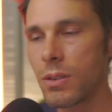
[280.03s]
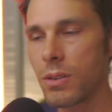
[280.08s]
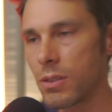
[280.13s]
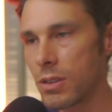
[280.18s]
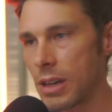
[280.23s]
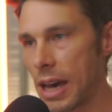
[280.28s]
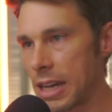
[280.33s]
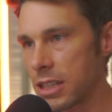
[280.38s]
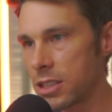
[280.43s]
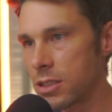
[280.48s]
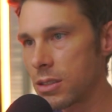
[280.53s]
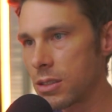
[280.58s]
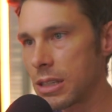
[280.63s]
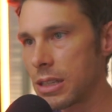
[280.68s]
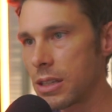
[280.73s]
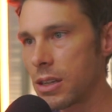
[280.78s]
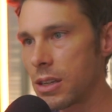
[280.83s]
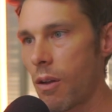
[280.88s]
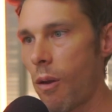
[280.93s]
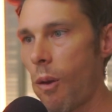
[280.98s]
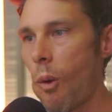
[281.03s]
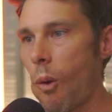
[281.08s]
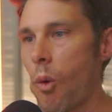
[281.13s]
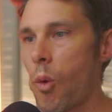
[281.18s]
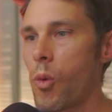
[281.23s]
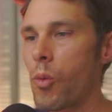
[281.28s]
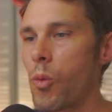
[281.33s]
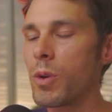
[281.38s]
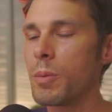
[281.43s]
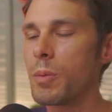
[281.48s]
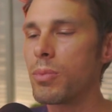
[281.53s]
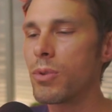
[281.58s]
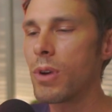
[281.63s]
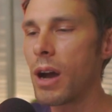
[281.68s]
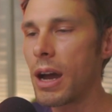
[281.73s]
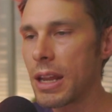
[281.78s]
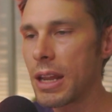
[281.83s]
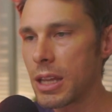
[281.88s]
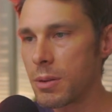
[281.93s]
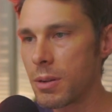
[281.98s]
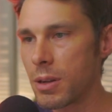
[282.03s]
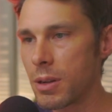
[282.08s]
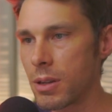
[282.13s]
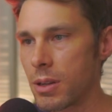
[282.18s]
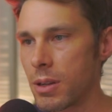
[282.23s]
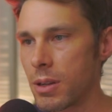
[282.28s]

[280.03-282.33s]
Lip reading: Lastly, we brought in